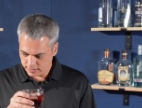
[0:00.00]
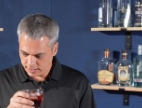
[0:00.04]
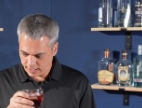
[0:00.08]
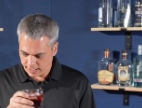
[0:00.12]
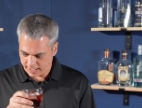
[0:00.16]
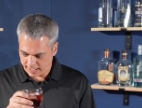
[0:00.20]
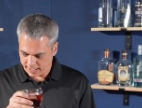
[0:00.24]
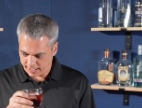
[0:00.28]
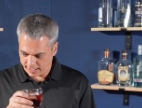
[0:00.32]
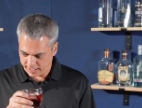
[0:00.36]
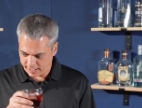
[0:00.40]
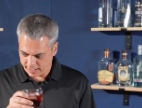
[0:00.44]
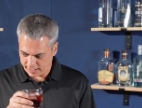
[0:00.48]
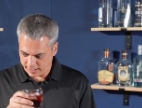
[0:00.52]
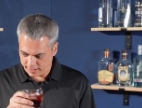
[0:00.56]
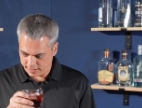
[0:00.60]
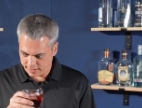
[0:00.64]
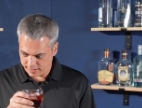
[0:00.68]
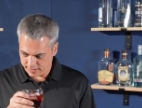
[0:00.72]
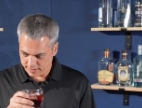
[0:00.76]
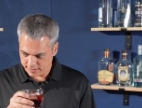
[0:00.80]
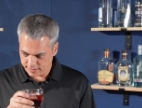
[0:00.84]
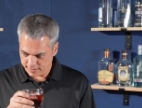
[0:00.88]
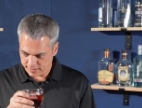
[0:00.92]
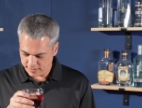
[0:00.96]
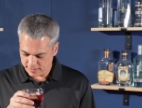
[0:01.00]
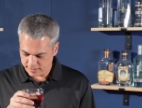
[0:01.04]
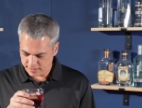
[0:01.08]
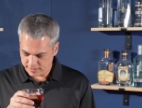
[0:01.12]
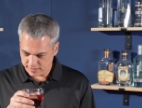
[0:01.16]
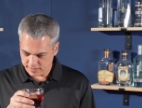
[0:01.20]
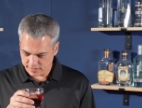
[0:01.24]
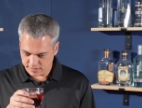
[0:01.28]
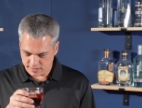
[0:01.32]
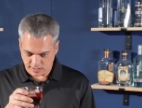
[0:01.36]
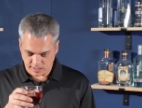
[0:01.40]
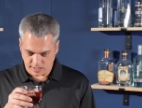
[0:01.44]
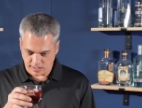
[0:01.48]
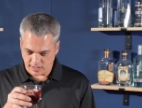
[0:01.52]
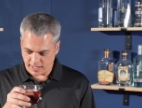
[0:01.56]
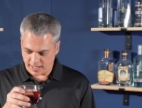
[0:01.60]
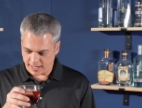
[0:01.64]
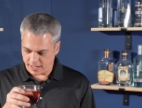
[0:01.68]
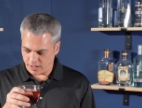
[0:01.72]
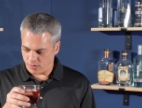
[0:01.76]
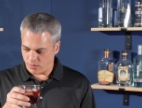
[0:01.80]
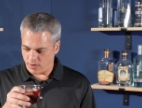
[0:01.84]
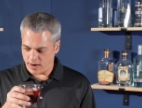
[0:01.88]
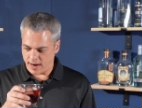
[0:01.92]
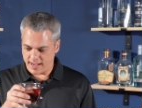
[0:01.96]
And like
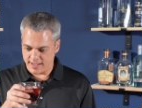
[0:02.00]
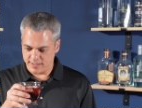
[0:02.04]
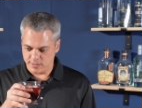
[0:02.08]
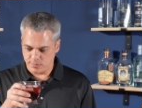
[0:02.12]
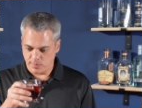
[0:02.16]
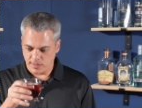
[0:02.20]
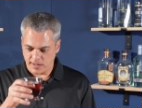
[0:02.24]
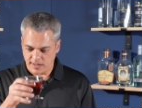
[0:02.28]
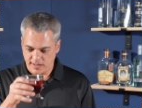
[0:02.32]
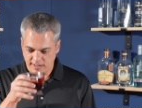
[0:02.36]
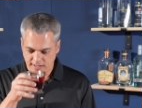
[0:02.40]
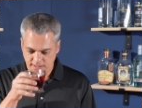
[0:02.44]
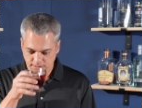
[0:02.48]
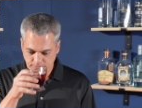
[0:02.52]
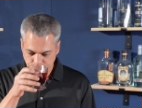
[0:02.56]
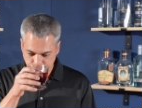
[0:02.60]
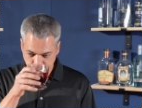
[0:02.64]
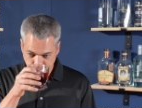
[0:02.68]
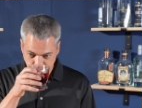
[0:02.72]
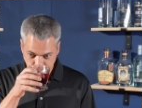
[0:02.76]
a raspberry.